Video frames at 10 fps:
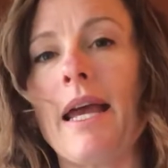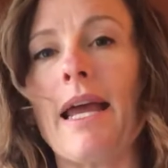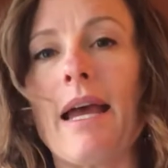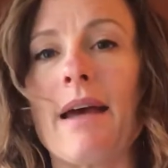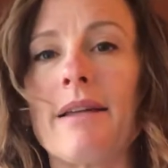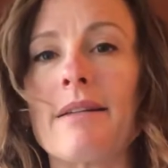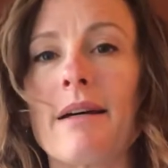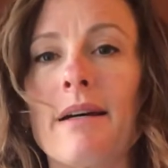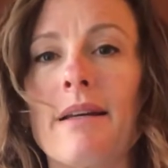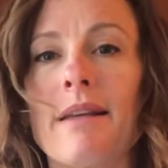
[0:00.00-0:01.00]
and
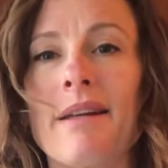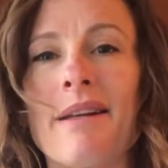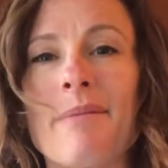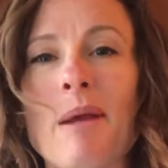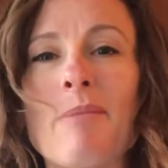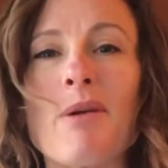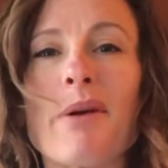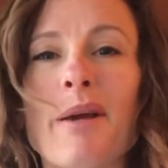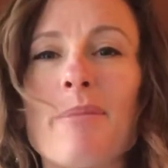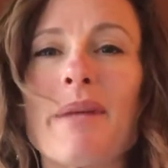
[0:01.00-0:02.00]
then maybe you
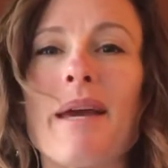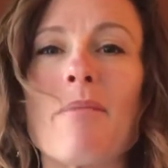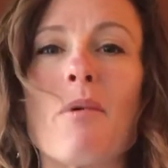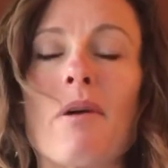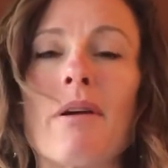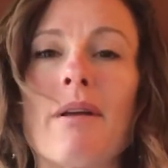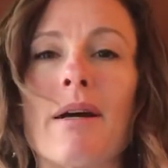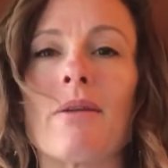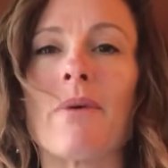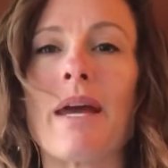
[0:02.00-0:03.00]
can plant more
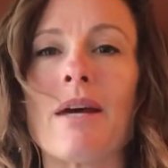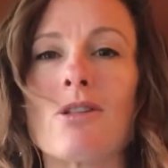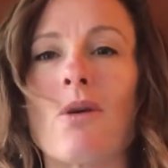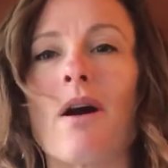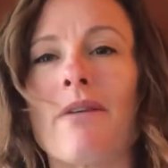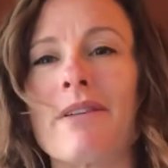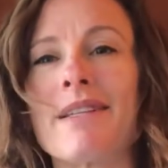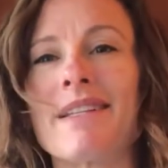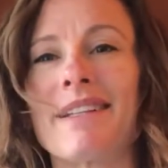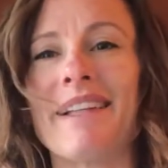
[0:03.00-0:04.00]
along the way as you
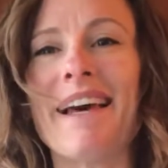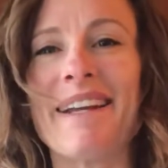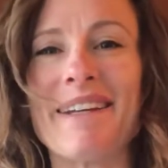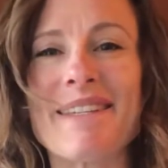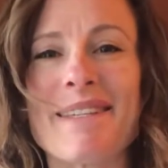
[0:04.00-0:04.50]
harvest the lettuce.